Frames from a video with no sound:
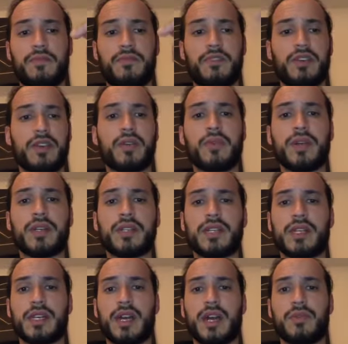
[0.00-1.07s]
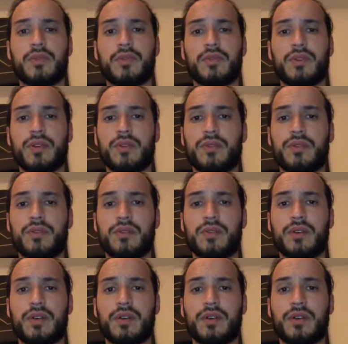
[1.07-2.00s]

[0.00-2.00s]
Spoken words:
Very quickly, I will go